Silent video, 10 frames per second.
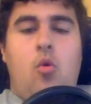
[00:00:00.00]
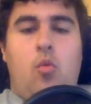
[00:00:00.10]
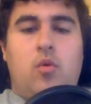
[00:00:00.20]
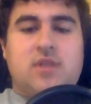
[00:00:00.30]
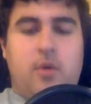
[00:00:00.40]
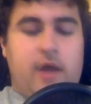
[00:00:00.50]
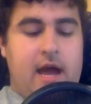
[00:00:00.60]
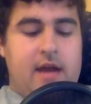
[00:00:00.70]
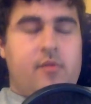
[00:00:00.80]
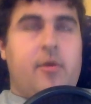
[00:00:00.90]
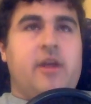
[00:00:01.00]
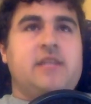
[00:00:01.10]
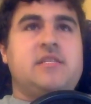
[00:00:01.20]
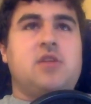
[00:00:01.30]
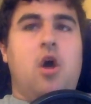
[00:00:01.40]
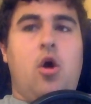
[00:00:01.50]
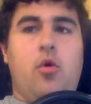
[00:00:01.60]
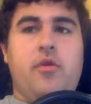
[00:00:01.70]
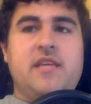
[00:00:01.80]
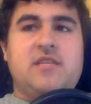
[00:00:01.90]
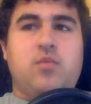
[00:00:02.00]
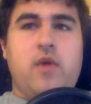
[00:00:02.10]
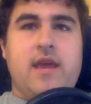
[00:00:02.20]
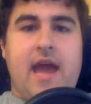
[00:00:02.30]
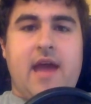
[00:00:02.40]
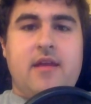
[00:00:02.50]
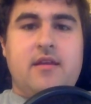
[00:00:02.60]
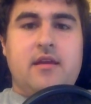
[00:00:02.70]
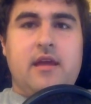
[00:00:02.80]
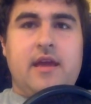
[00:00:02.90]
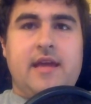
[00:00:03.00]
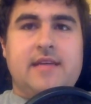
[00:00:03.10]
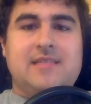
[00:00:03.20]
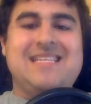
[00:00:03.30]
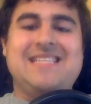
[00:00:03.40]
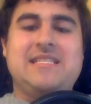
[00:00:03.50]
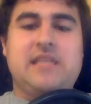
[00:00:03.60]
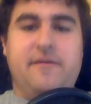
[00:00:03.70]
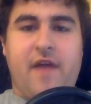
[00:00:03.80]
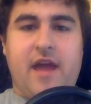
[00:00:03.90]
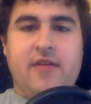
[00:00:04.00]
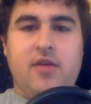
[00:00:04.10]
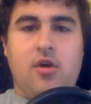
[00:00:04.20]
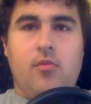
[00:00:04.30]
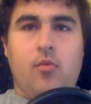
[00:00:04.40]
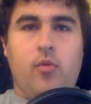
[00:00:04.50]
What's going on, everybody? So this weekend is DC Fandom,